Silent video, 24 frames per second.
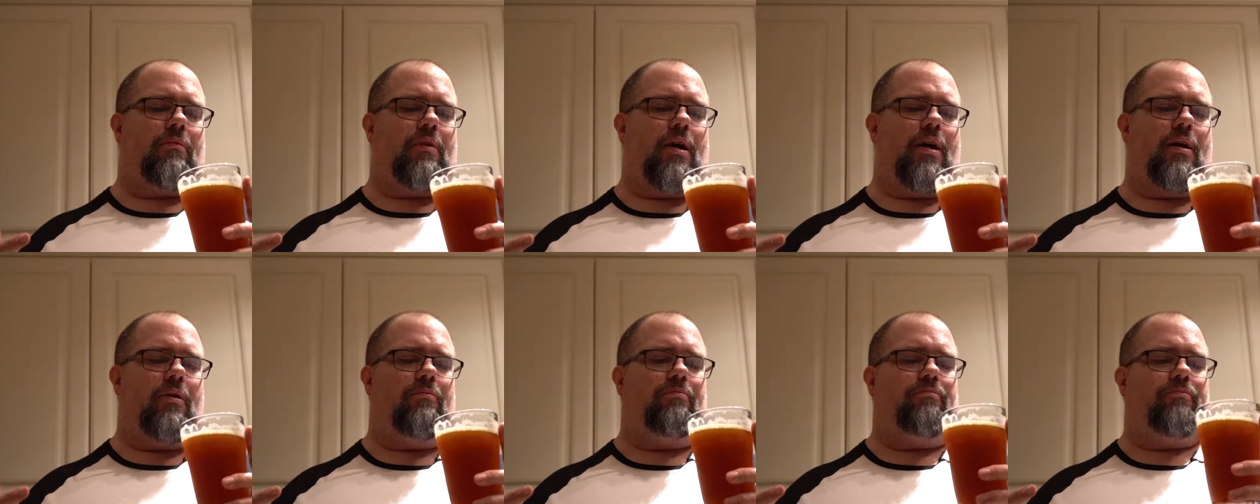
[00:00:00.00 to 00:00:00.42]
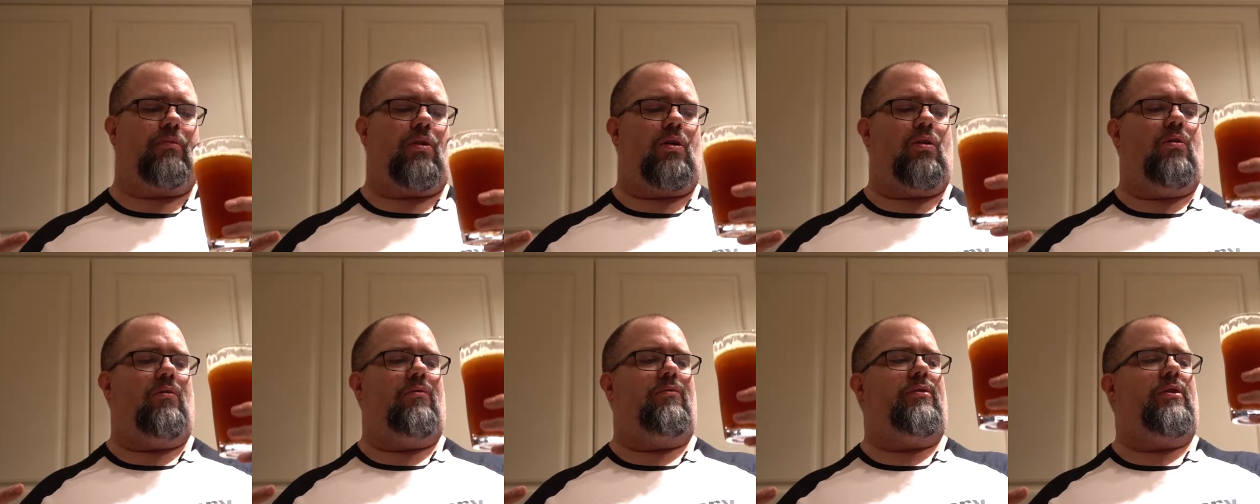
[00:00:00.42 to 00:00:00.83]
You know,
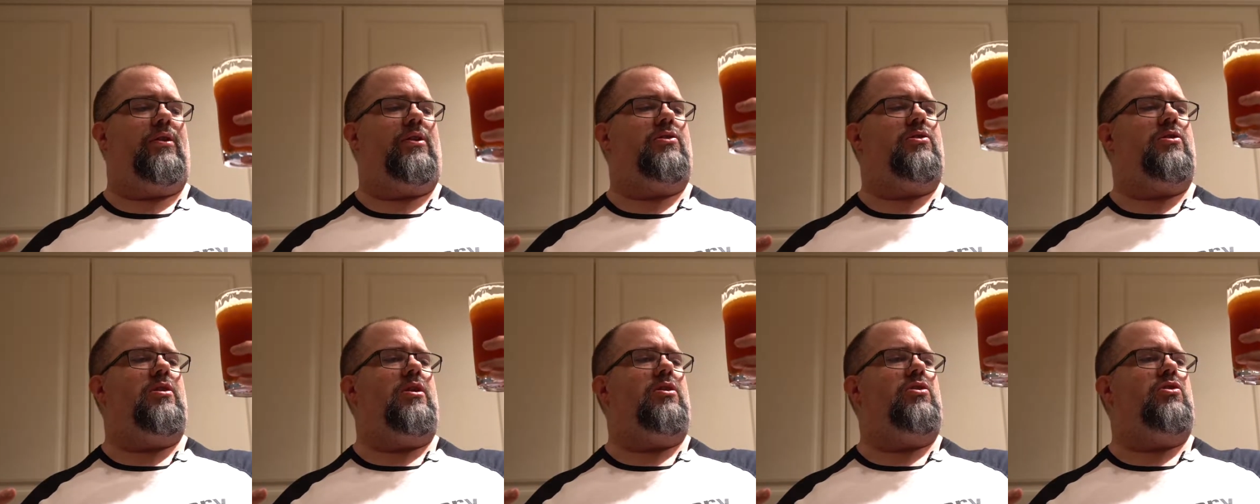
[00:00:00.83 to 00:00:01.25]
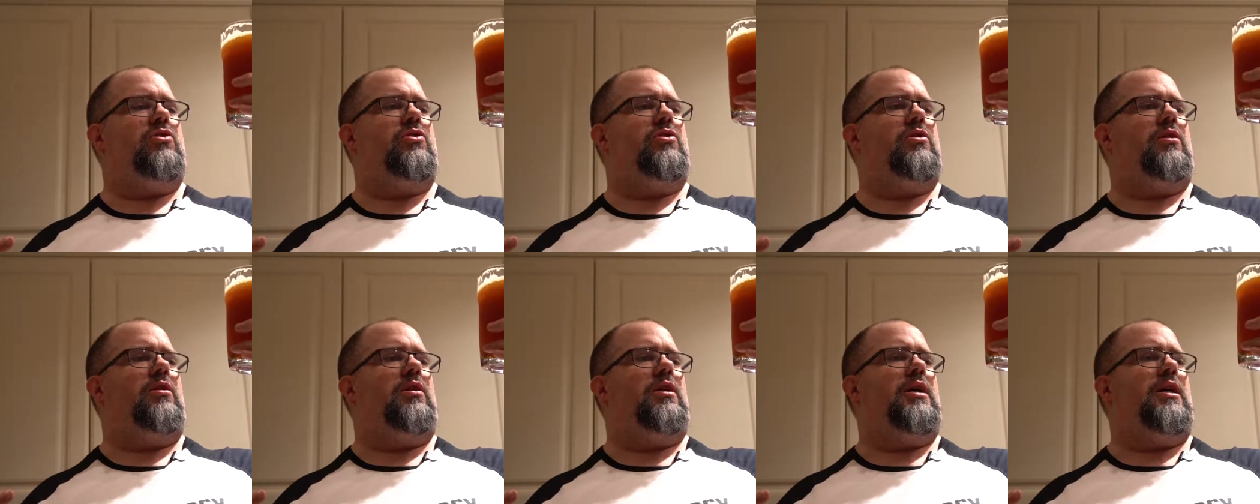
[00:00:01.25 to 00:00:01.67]
hopefully it's not just
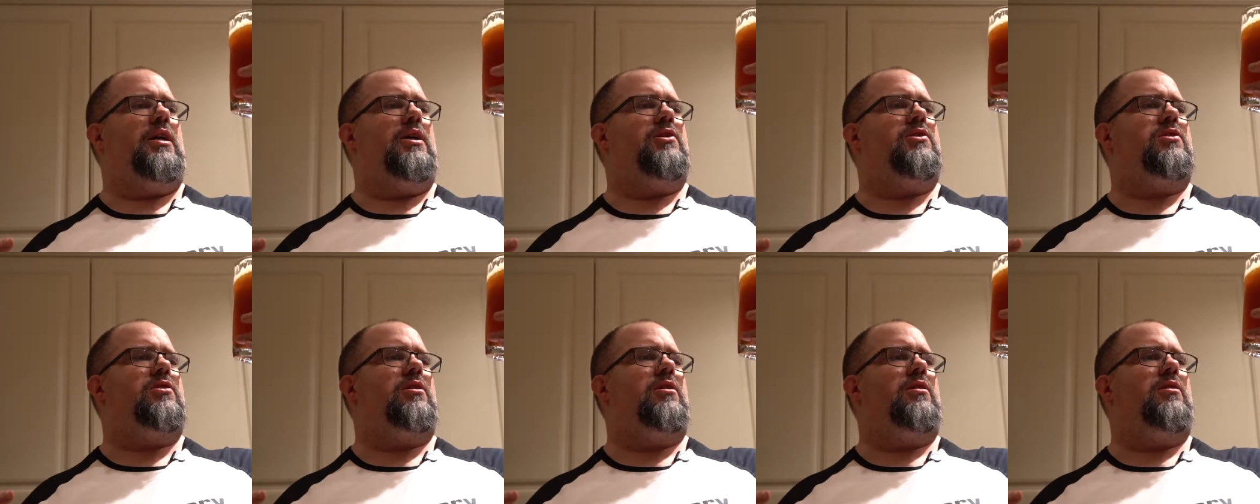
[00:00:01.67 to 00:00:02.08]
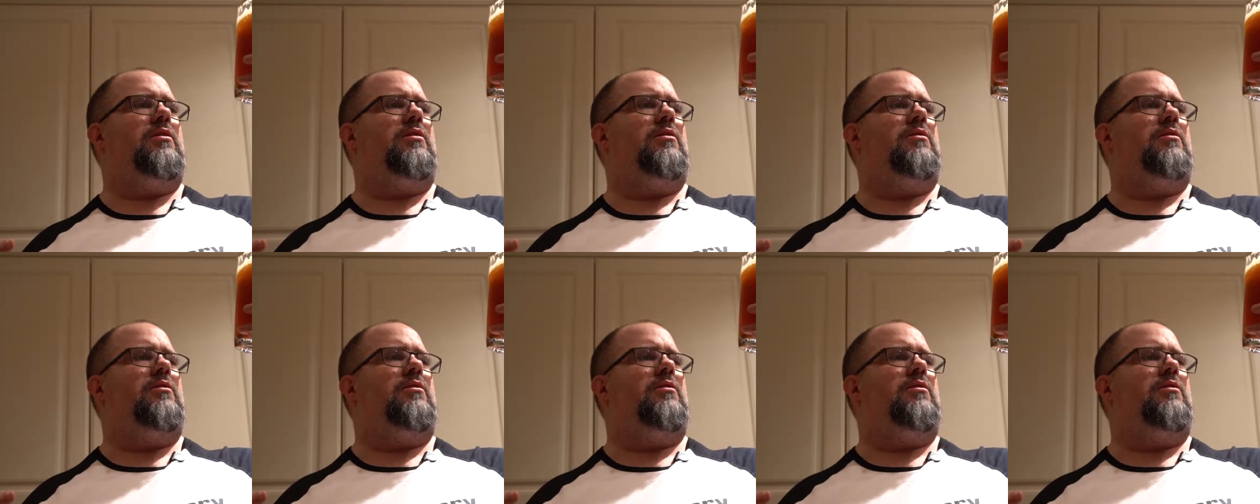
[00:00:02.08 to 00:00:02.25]
the glass.